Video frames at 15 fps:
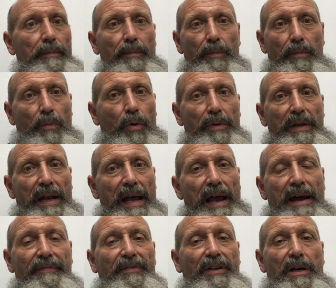More than
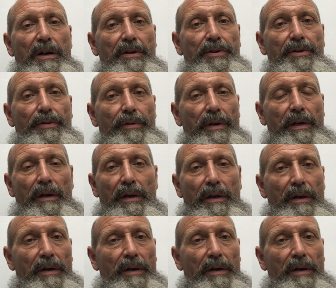half the country